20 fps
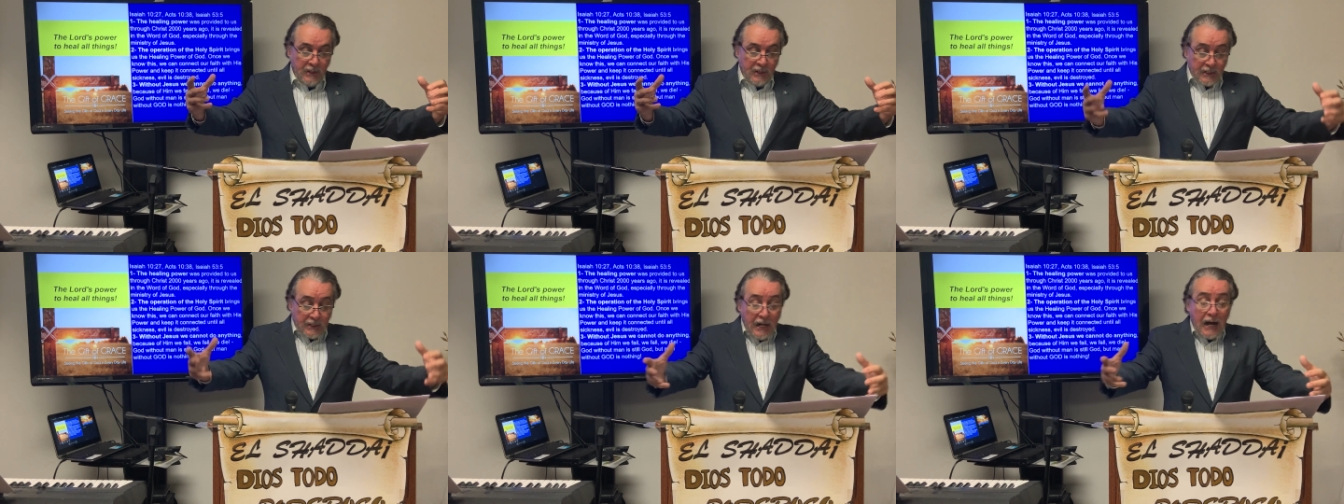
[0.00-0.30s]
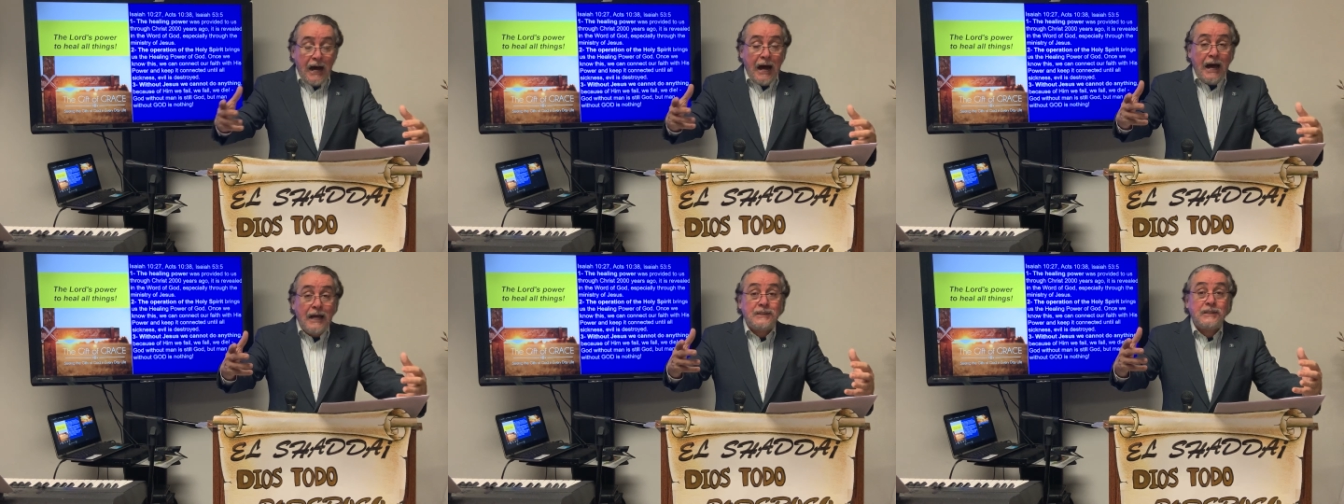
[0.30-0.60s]

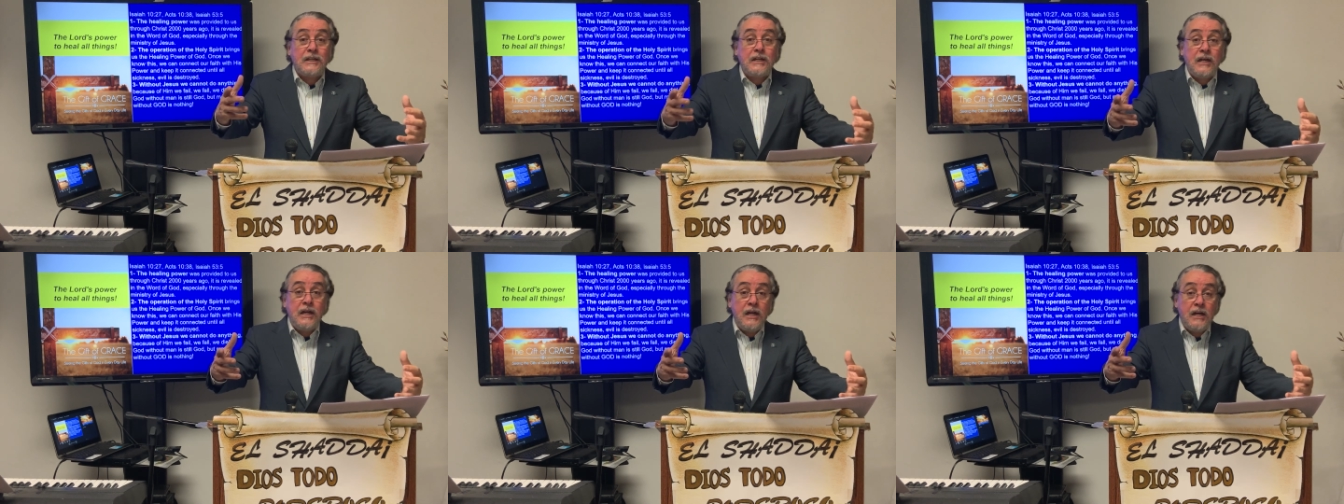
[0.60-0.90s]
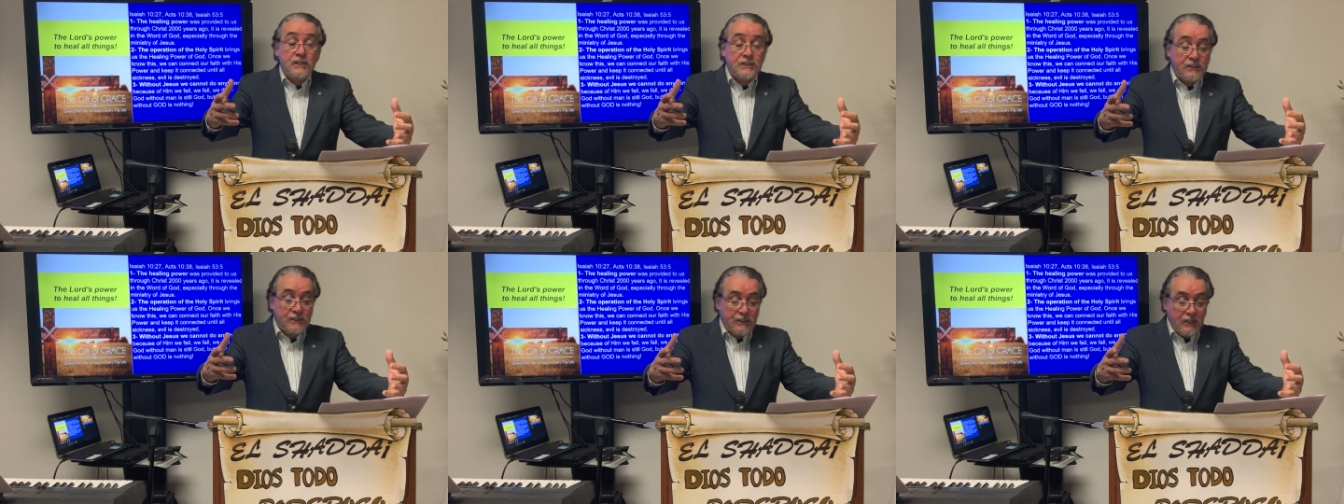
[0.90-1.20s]
God
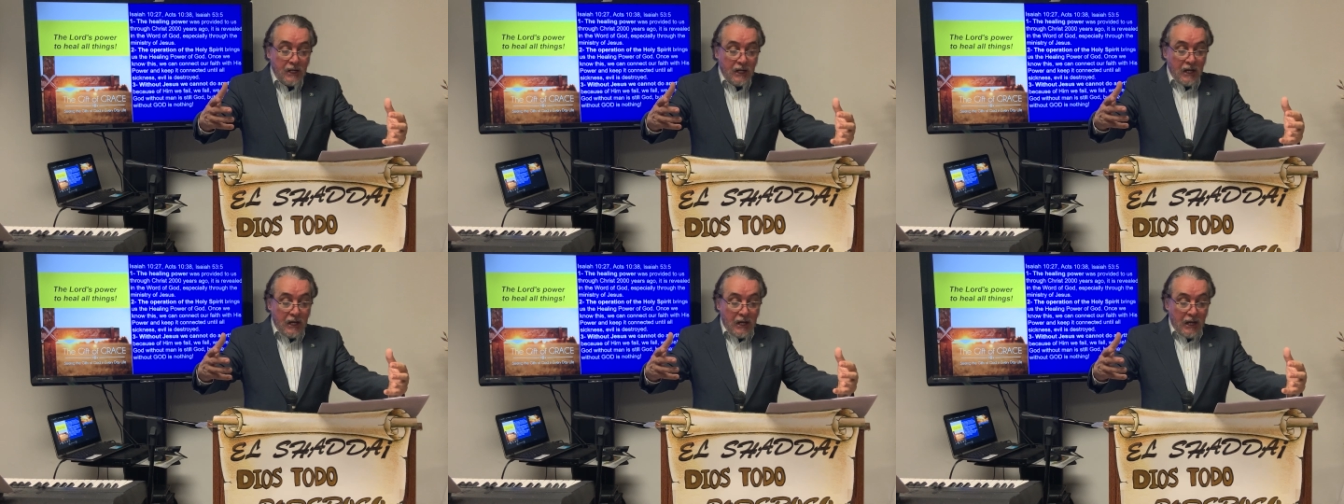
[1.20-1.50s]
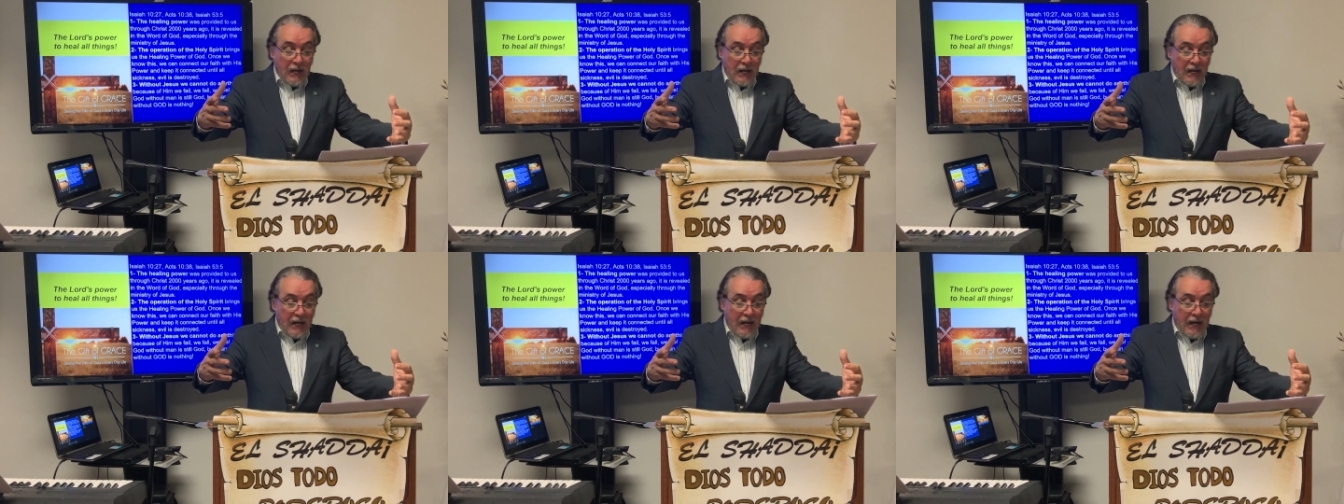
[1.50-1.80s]
is
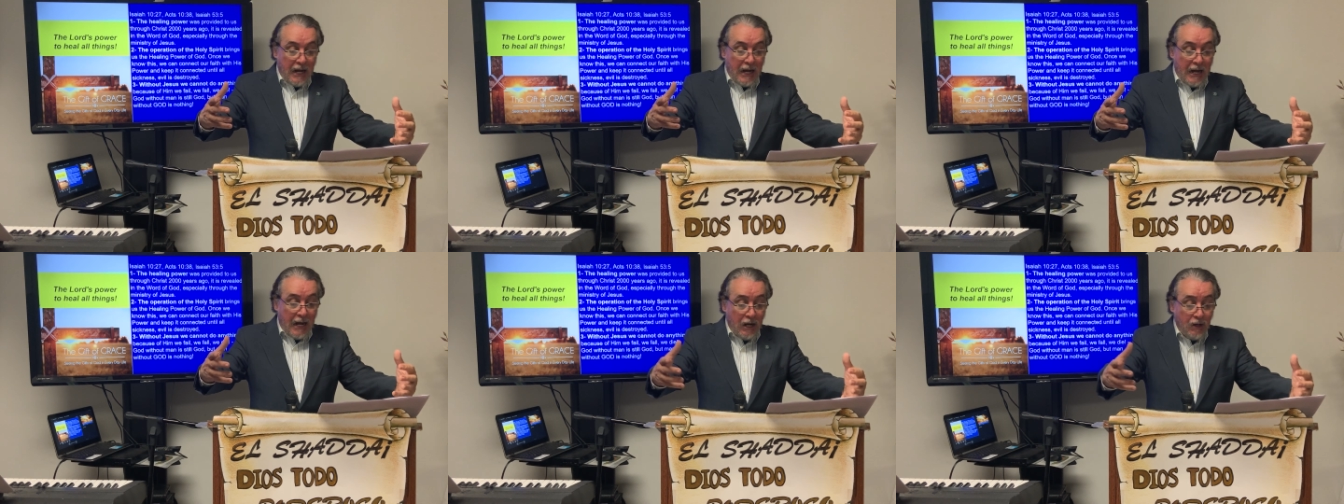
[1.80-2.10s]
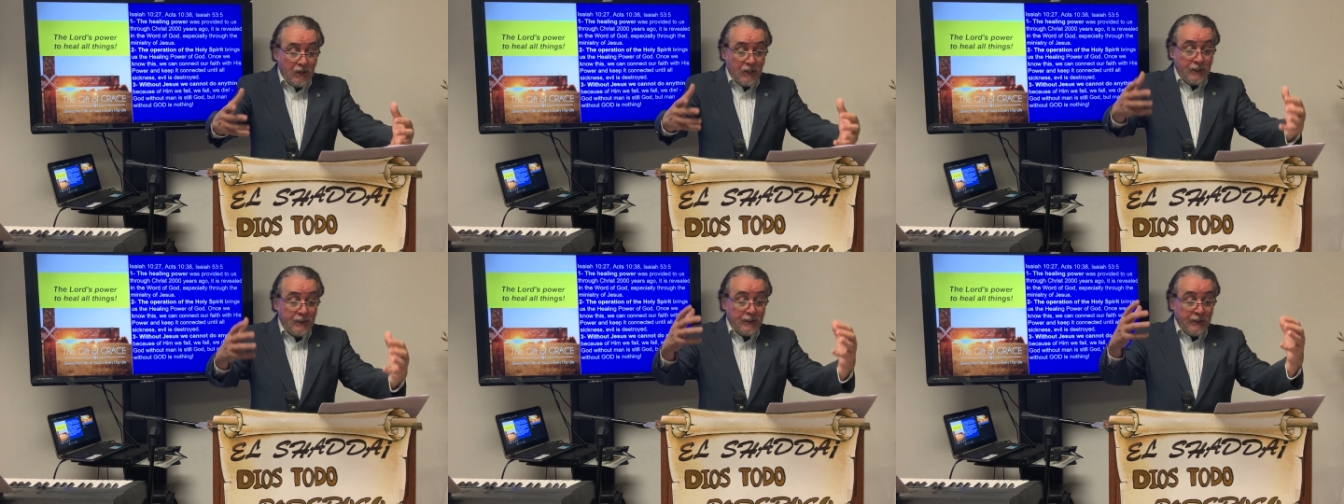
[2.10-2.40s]

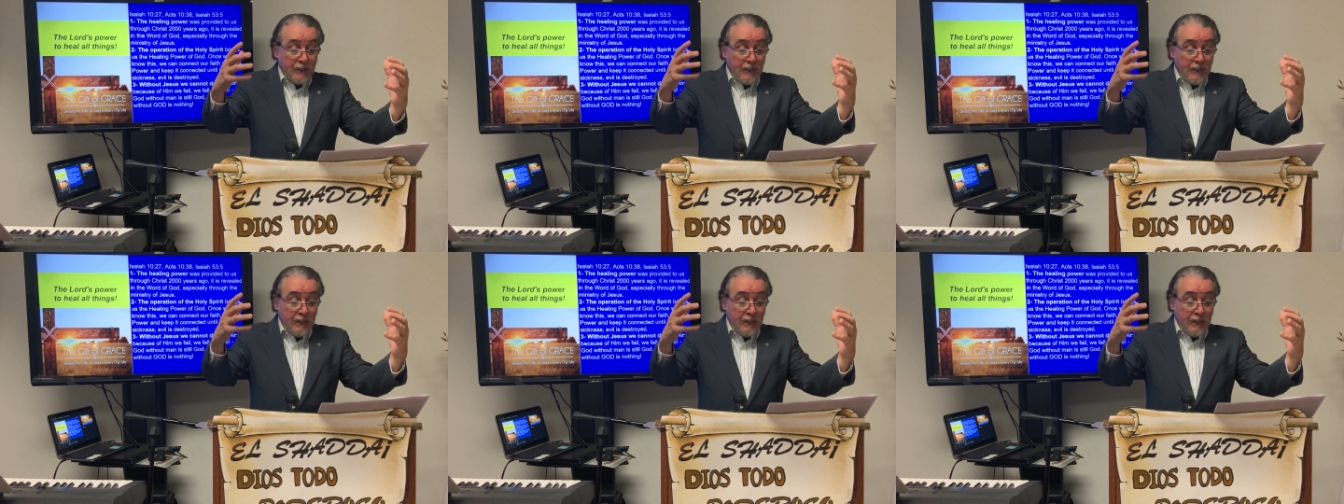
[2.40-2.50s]
our